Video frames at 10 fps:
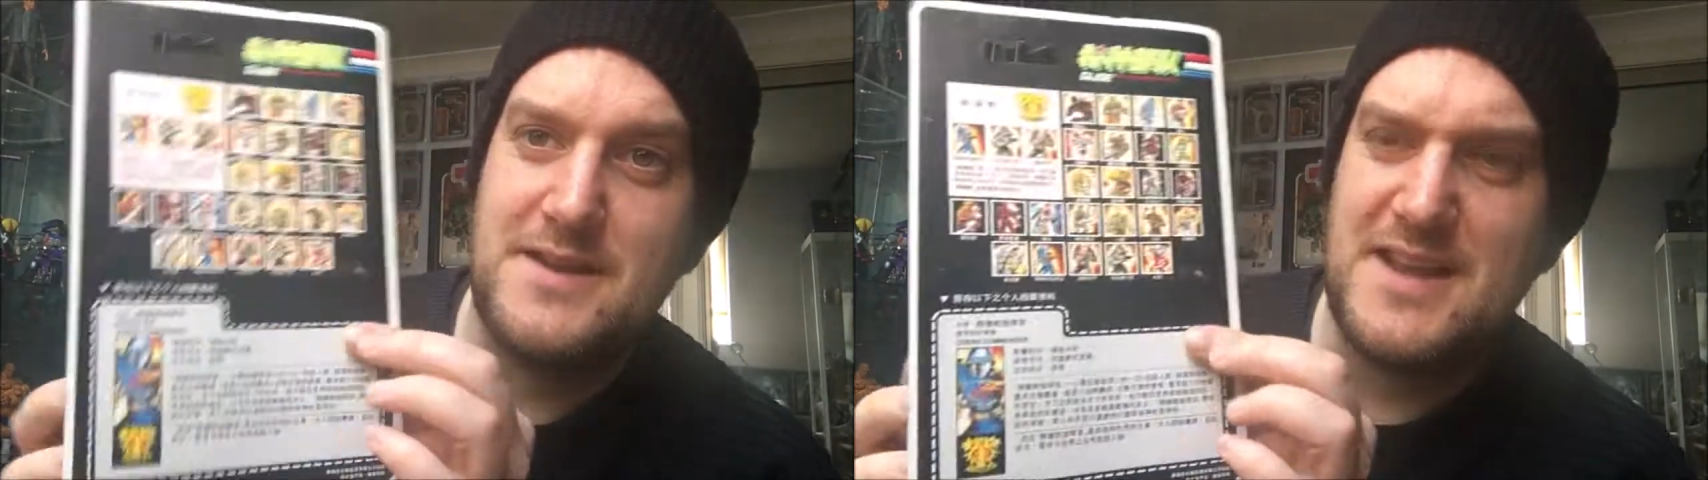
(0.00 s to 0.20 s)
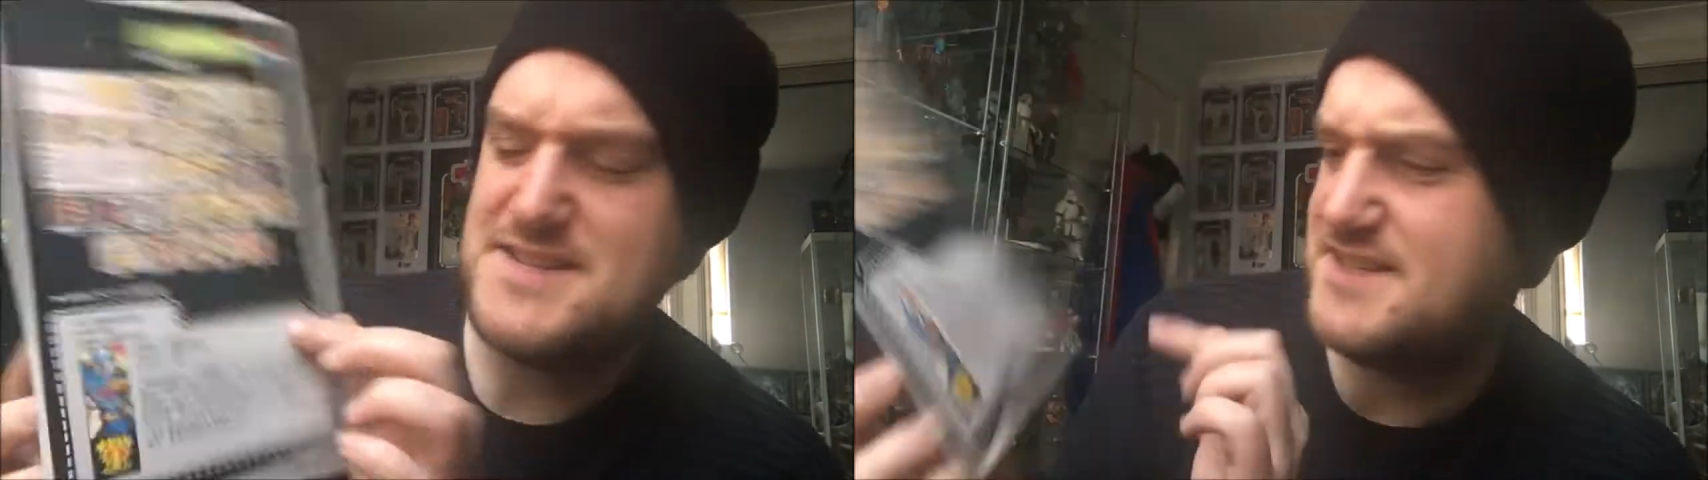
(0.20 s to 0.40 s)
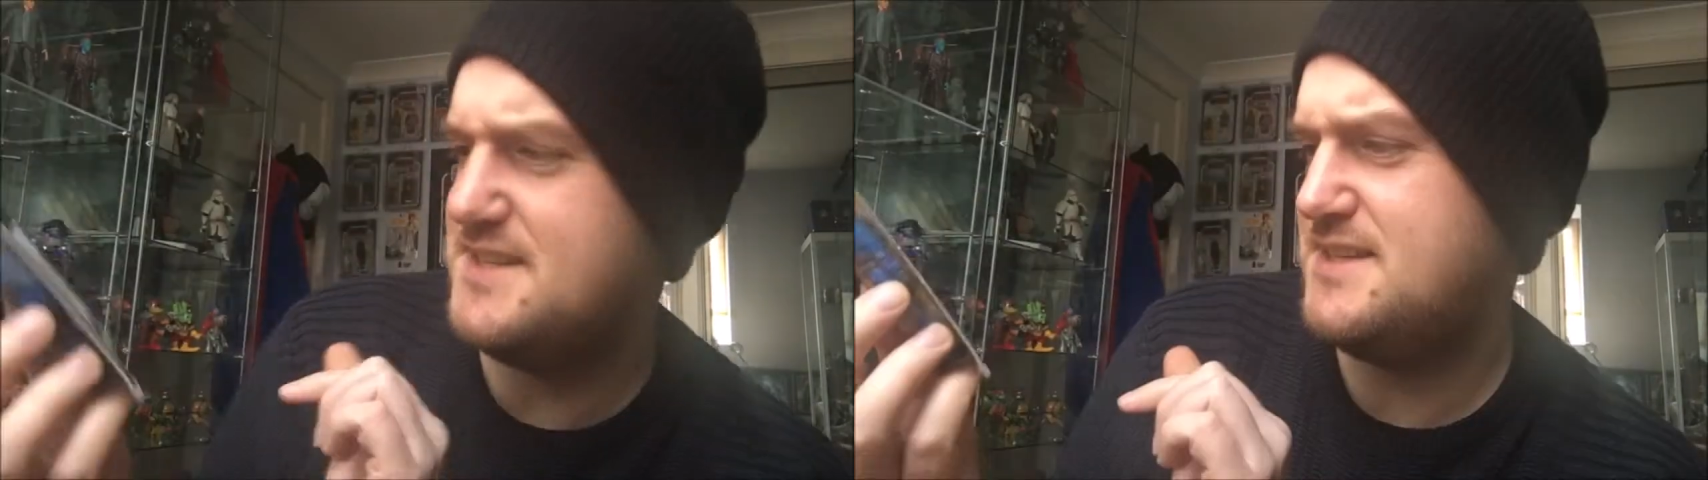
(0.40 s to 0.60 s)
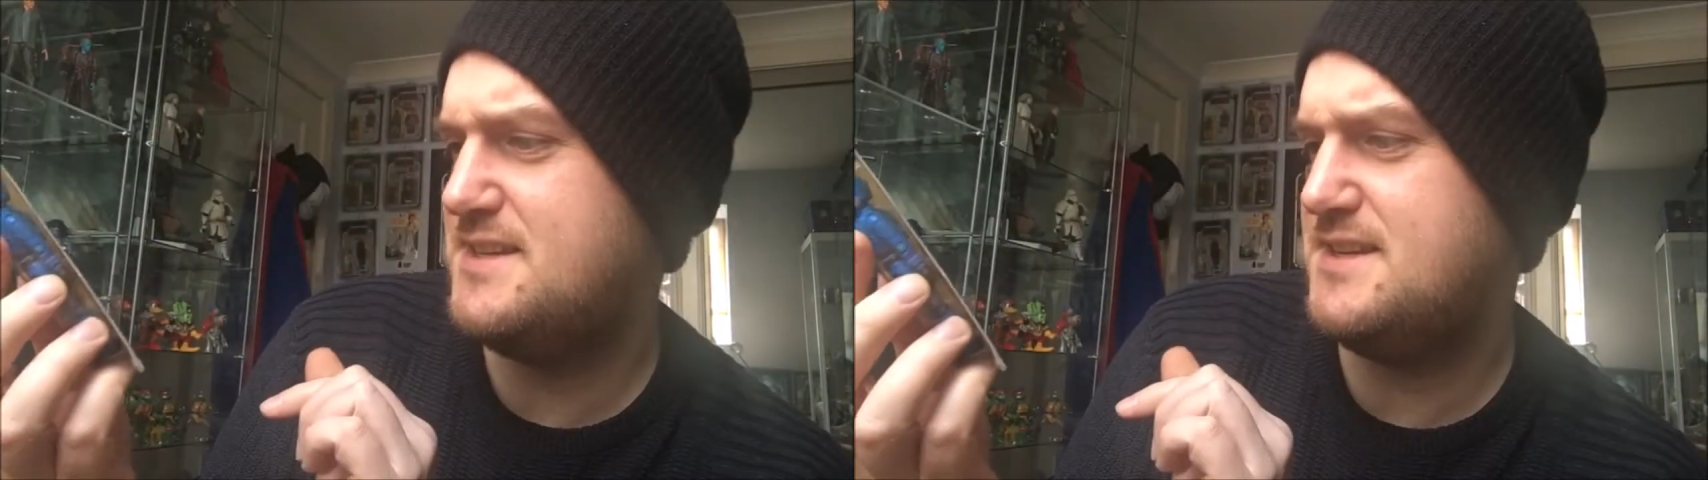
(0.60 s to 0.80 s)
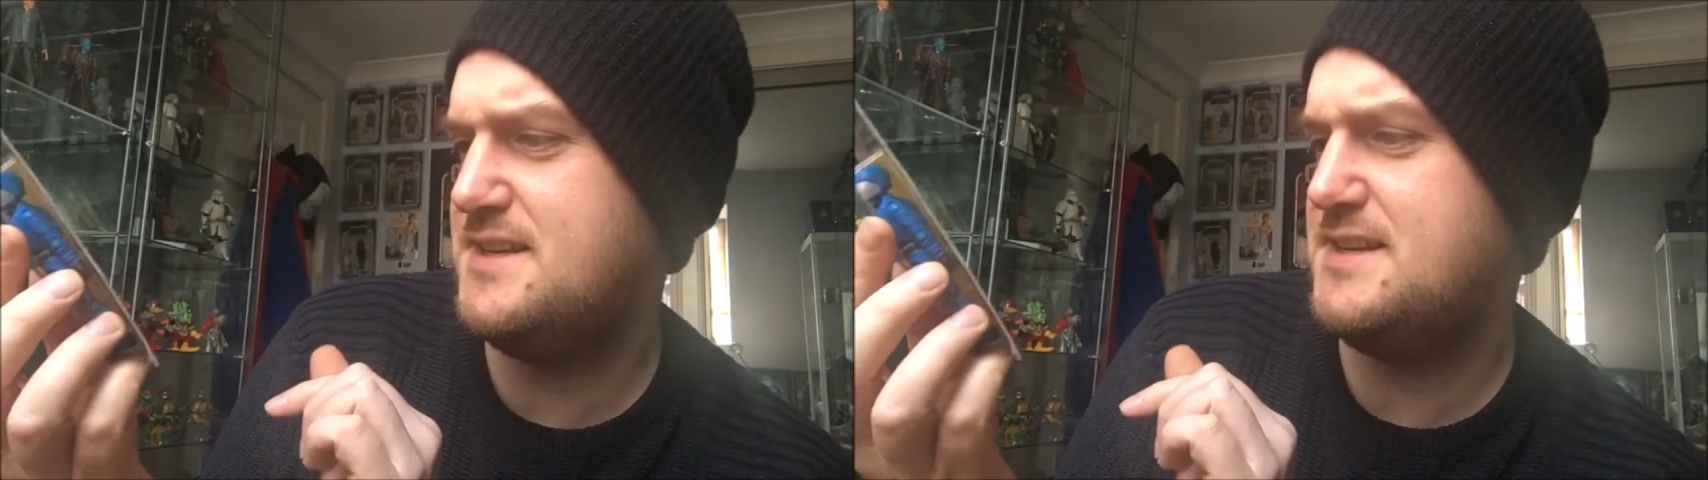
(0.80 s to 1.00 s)

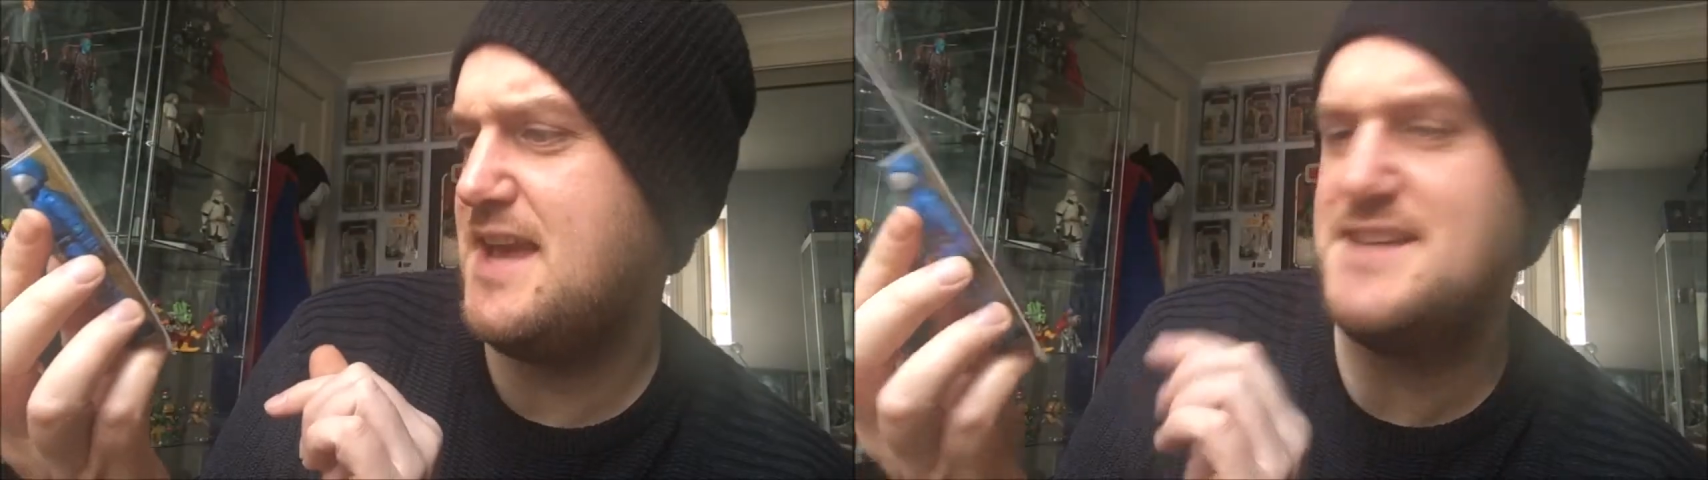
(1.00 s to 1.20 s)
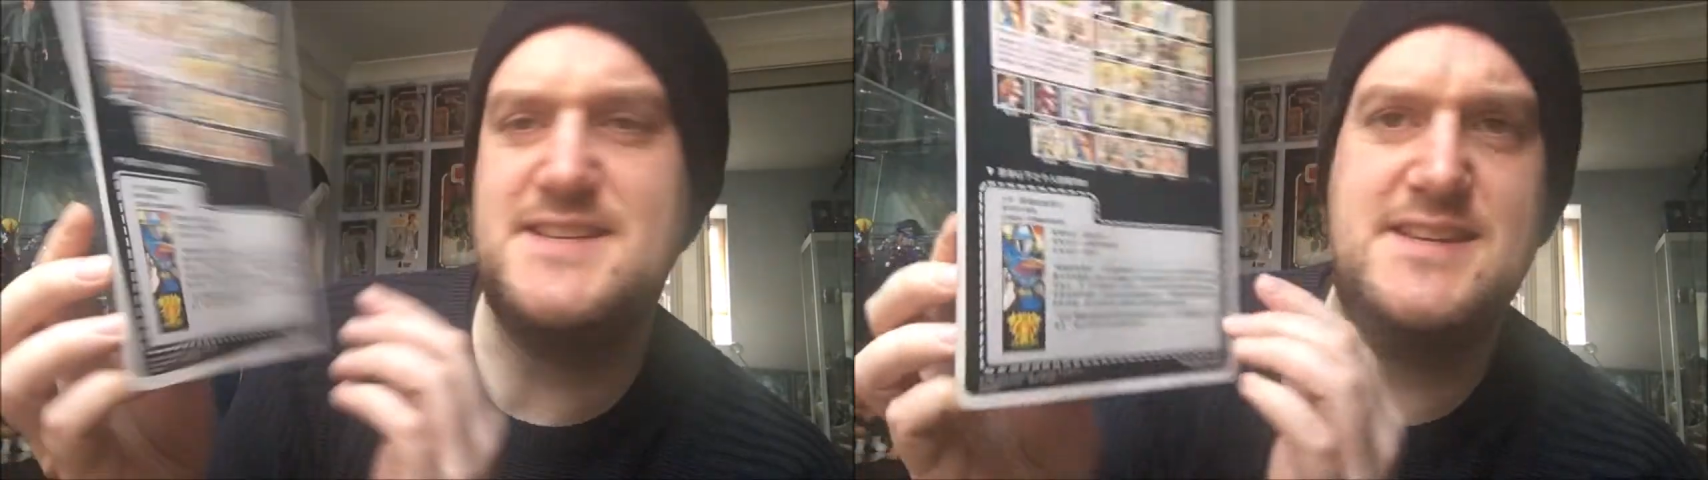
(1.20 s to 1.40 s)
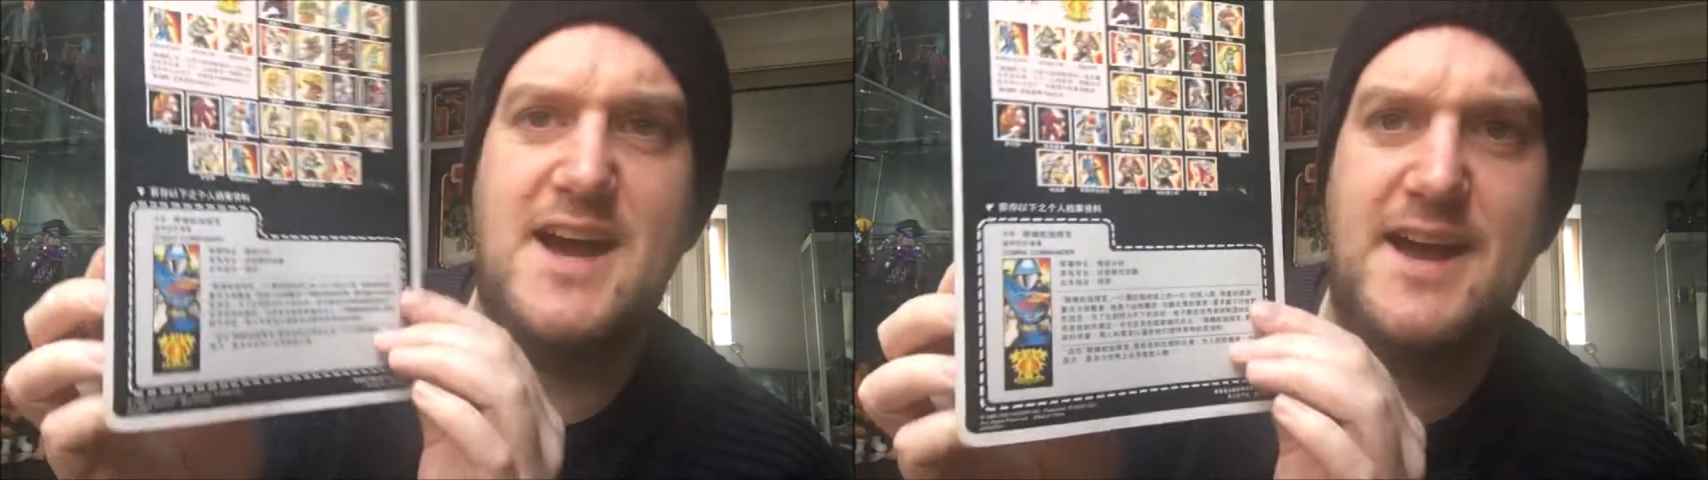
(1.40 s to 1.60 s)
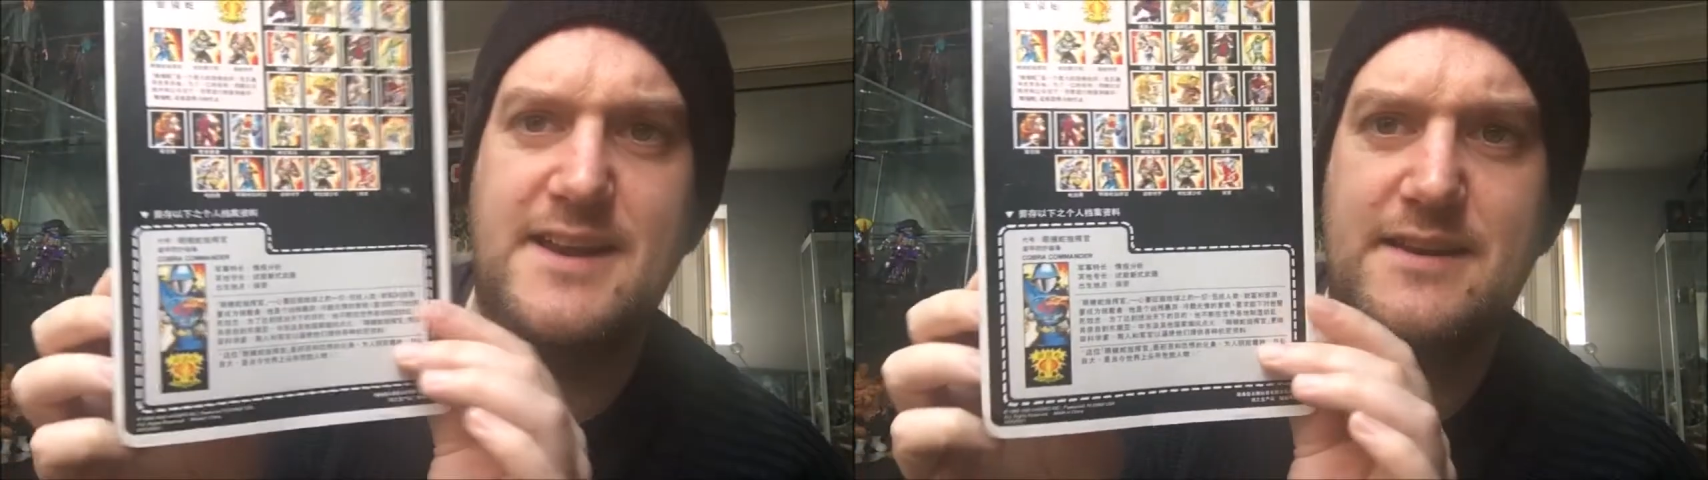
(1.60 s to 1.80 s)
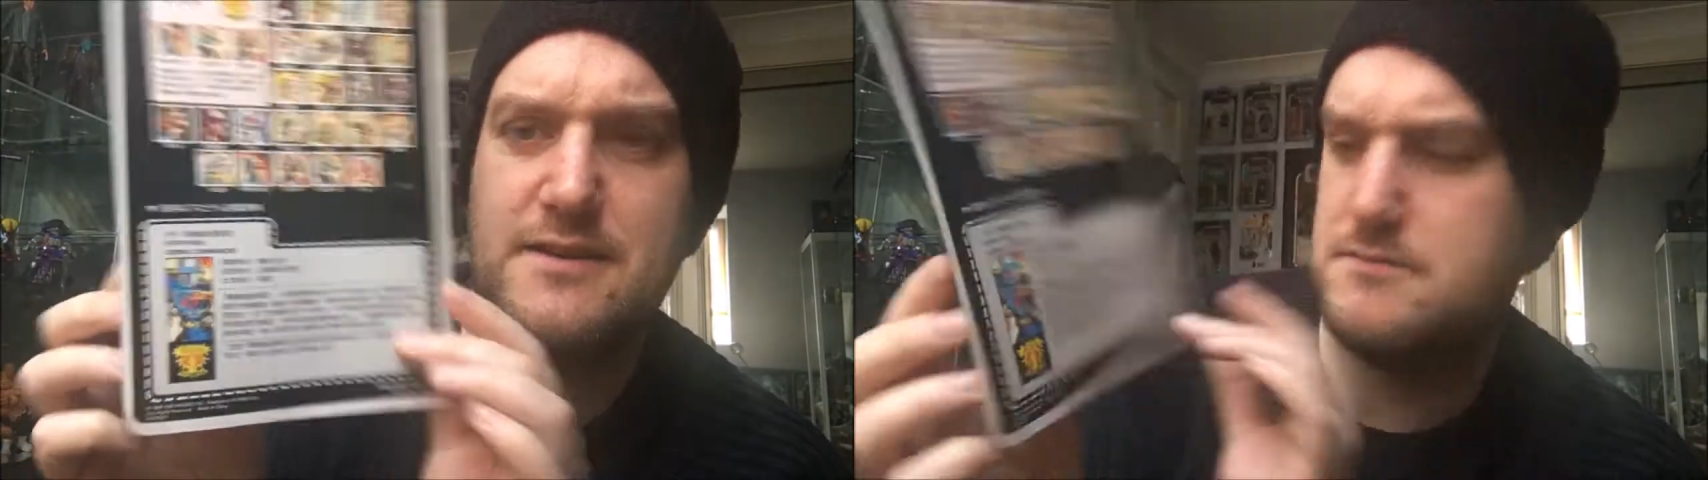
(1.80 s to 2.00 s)

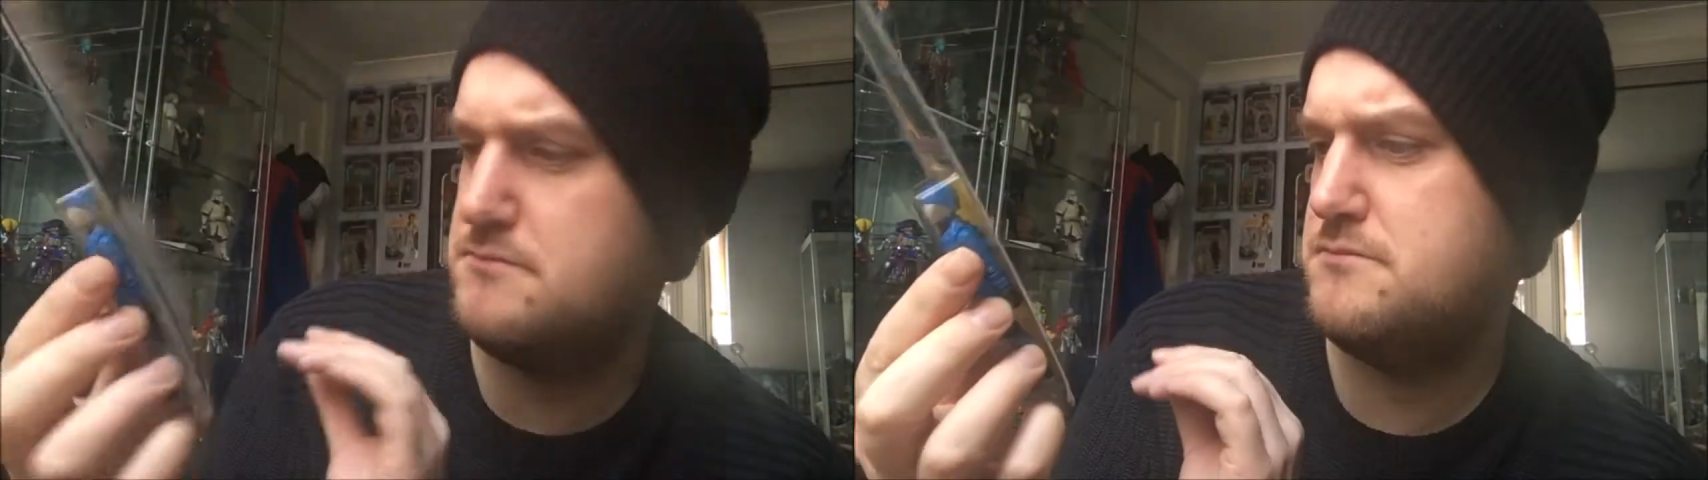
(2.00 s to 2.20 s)
1989